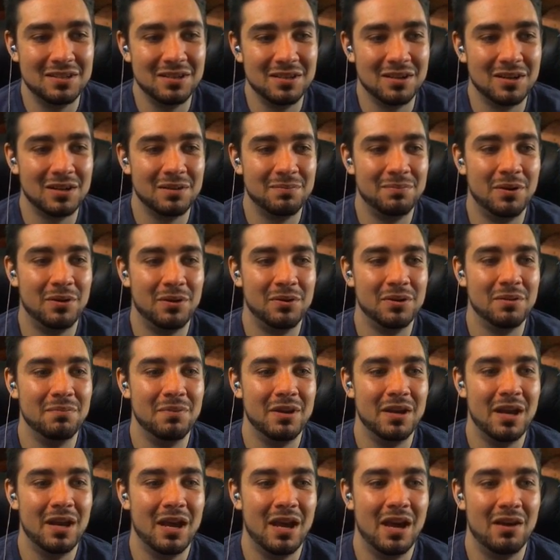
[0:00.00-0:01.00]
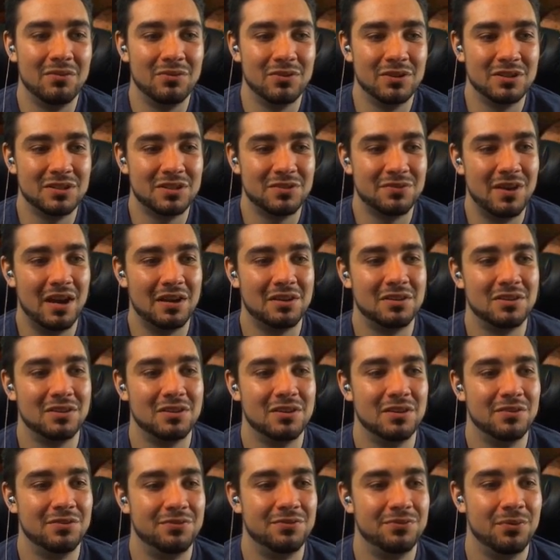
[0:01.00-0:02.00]
Target opponent may have Risk Factor
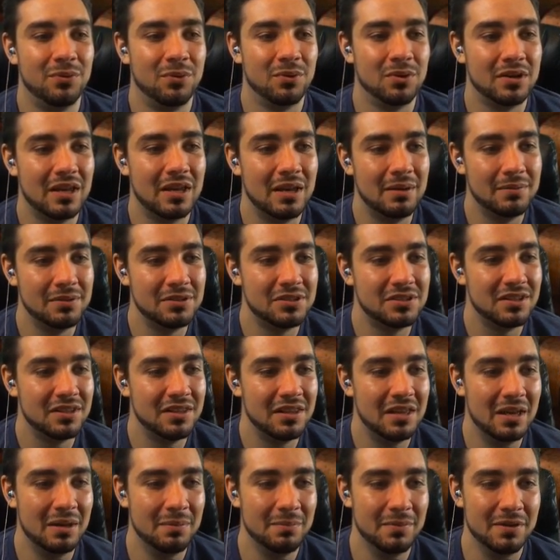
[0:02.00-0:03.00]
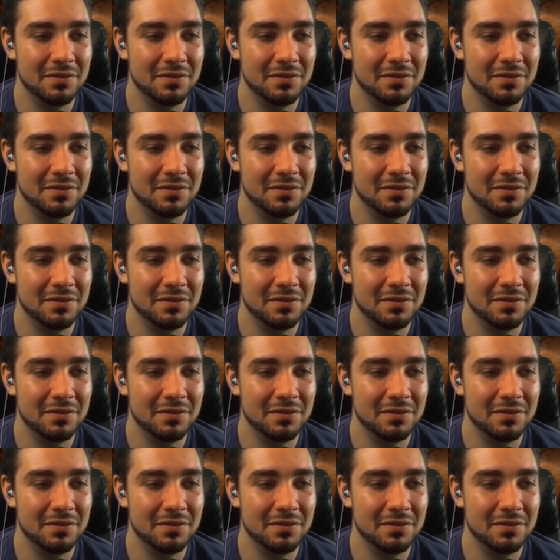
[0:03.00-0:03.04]
deal 4 damage to them.